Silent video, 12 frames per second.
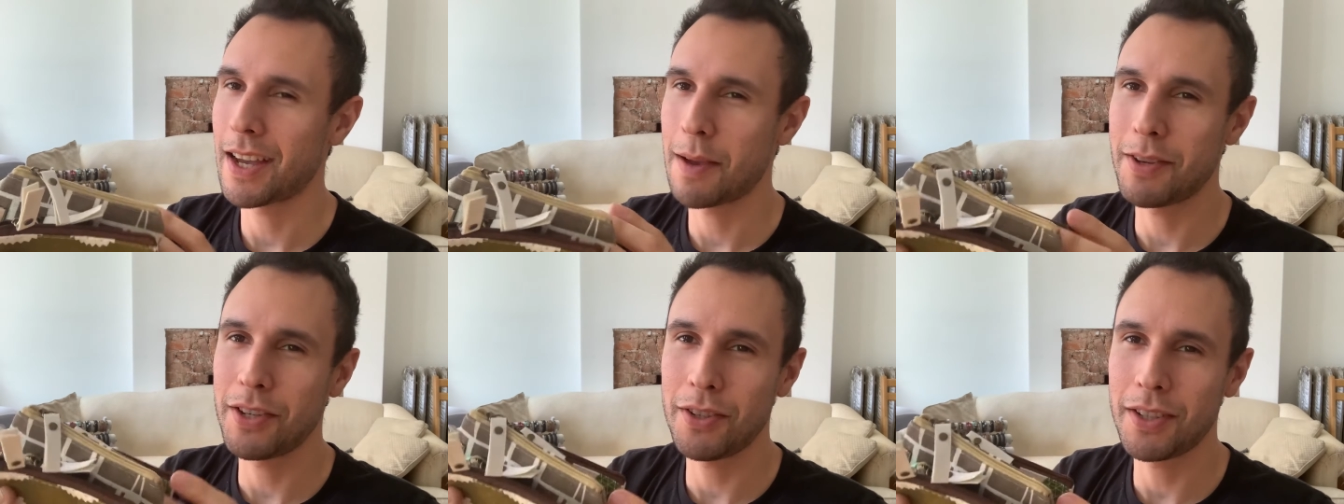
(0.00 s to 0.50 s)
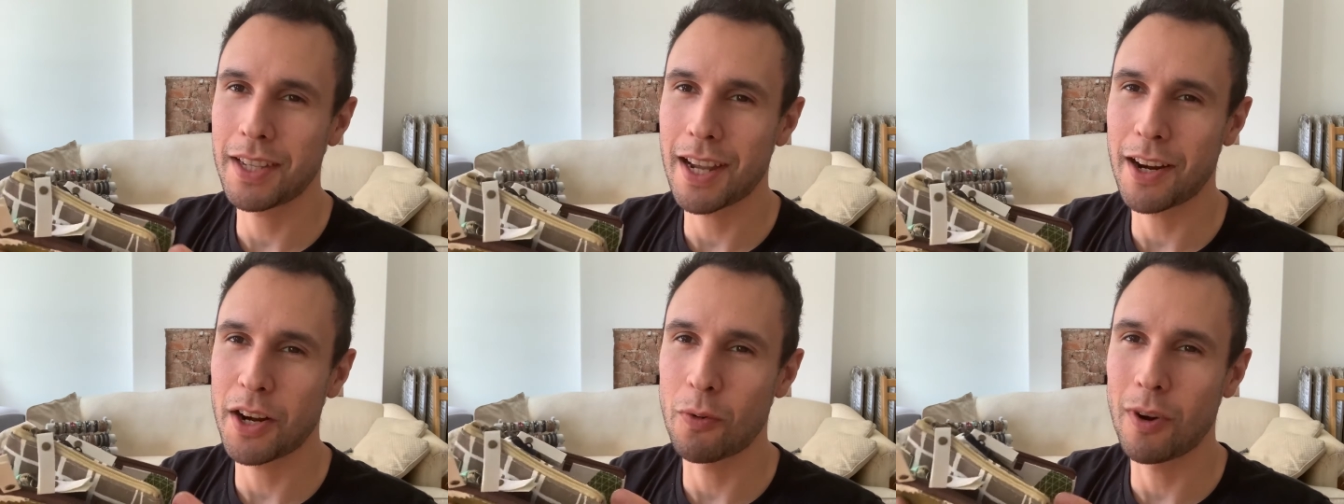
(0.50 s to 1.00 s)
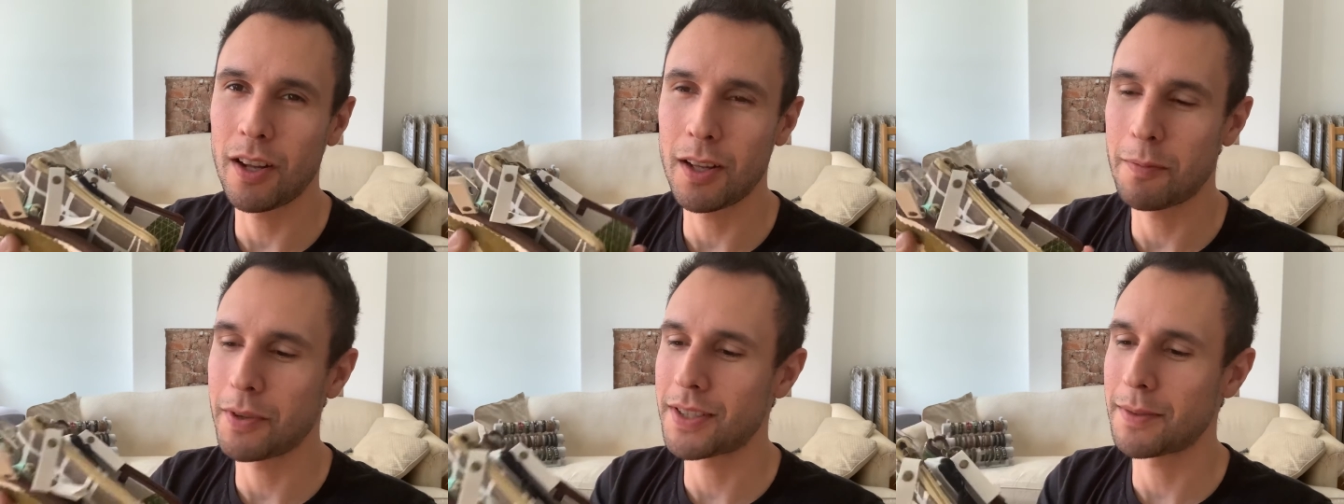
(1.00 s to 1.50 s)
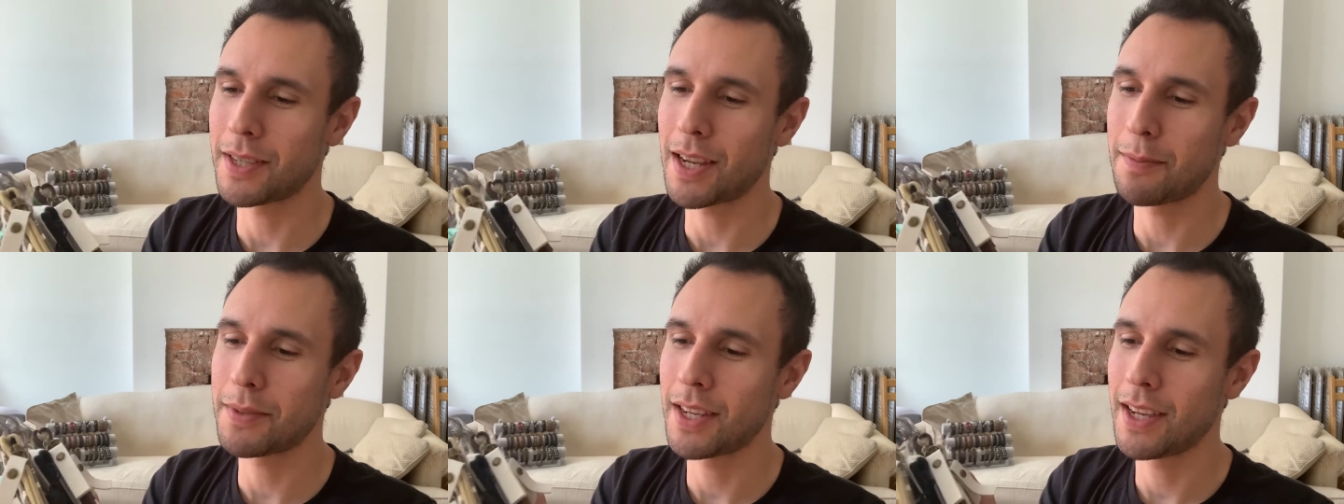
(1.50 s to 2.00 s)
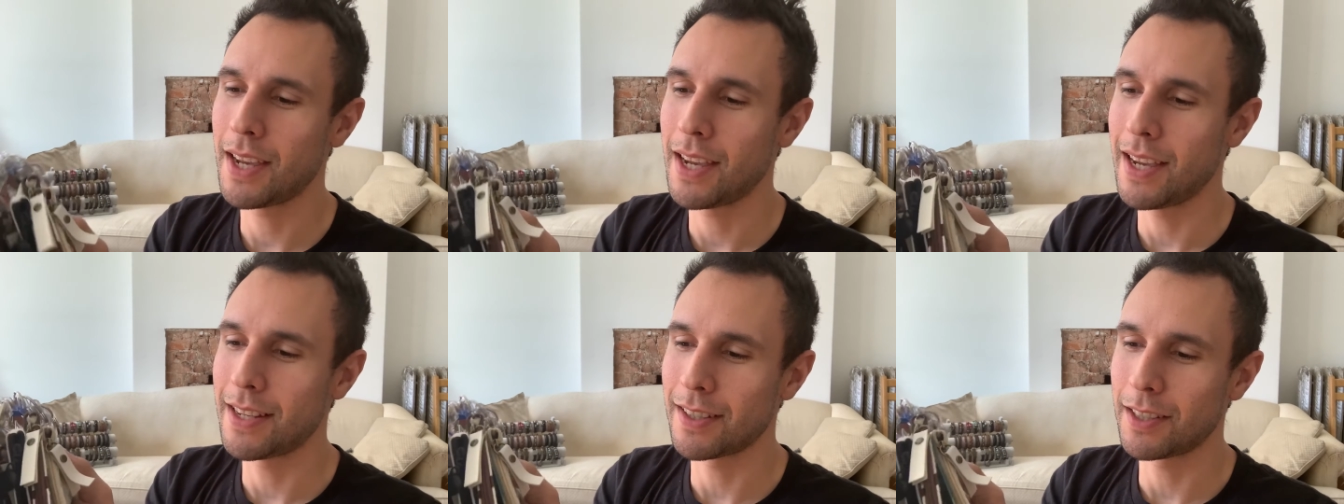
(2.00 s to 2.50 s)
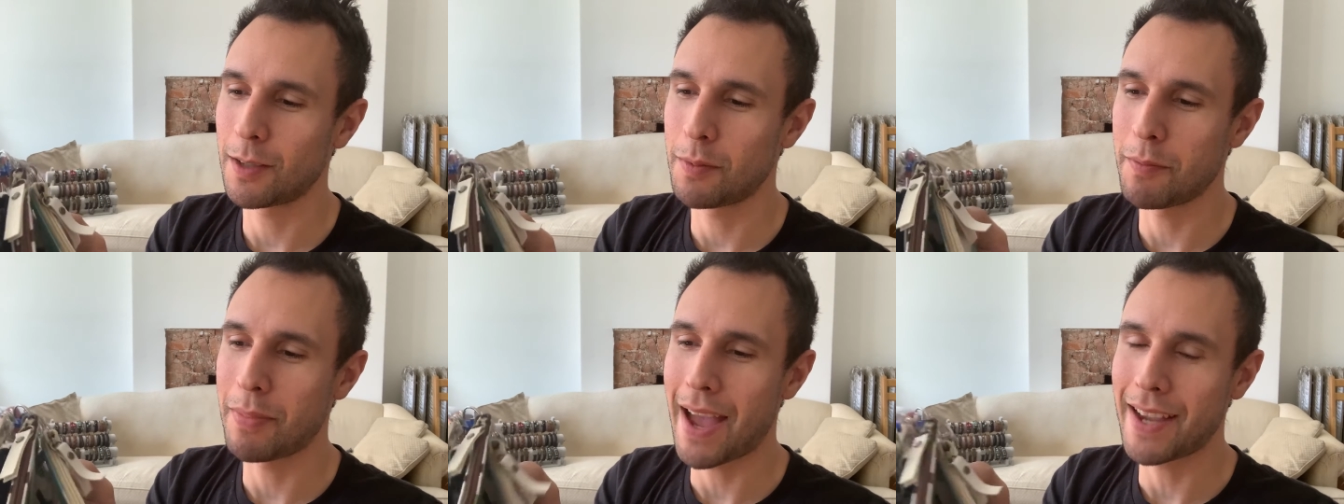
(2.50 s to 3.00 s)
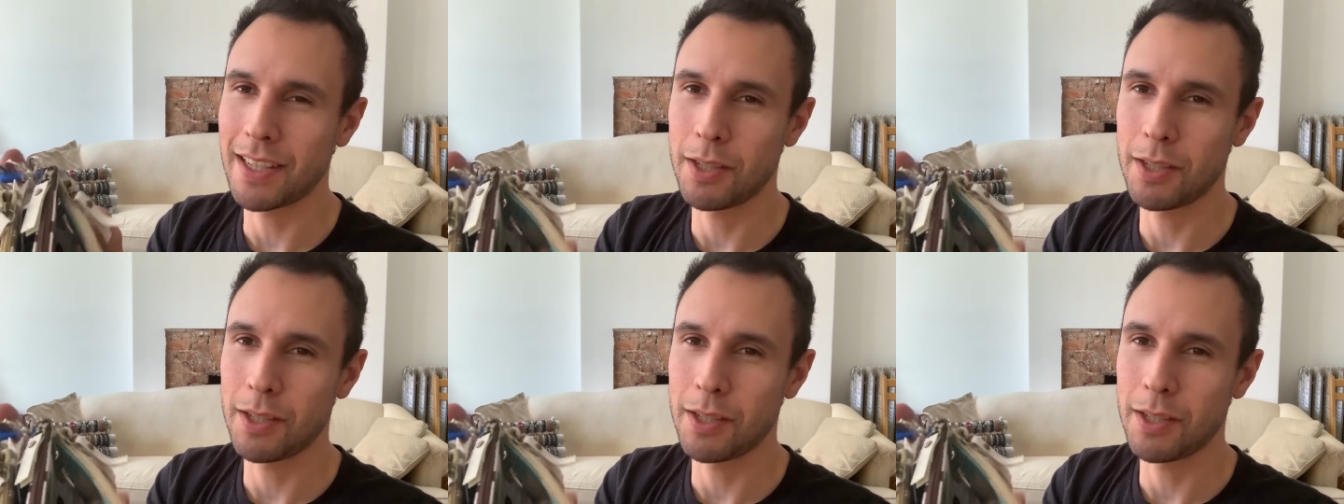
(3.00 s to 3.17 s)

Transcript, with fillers: I mean, you could carry a wallet, but sometimes it's a little bit baggy.